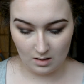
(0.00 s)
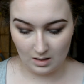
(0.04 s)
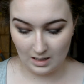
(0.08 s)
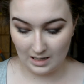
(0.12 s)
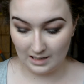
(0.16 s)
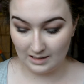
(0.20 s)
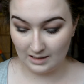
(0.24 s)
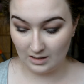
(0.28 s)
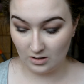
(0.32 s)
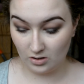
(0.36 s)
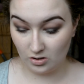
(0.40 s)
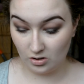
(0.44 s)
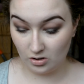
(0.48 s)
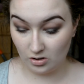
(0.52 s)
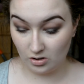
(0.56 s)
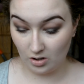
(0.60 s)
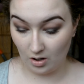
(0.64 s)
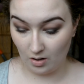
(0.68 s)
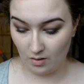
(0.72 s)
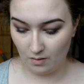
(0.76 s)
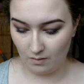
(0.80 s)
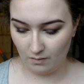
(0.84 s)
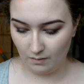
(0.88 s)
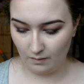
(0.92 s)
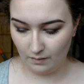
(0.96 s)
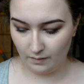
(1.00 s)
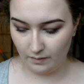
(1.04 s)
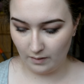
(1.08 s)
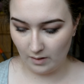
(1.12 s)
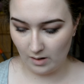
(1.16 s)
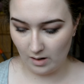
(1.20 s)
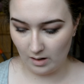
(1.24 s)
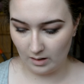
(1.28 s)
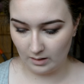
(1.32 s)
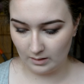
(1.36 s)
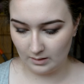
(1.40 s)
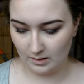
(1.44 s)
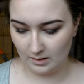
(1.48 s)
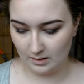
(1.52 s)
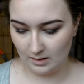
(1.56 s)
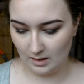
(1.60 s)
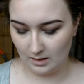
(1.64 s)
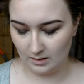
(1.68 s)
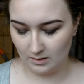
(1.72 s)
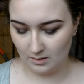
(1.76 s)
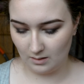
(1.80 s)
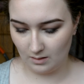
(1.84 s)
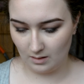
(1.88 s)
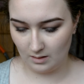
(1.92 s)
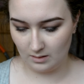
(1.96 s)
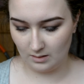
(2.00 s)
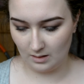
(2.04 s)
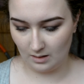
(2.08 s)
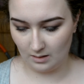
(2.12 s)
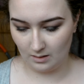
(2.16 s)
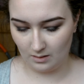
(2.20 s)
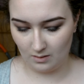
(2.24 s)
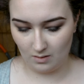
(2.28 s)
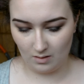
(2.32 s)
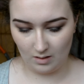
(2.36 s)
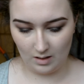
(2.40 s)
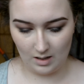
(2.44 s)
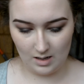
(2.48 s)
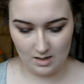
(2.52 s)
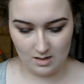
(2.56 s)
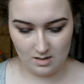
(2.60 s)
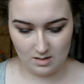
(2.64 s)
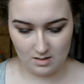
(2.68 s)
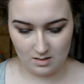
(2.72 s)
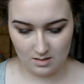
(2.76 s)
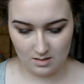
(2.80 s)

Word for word: Is it Stone Fox? Is that, is that the colour?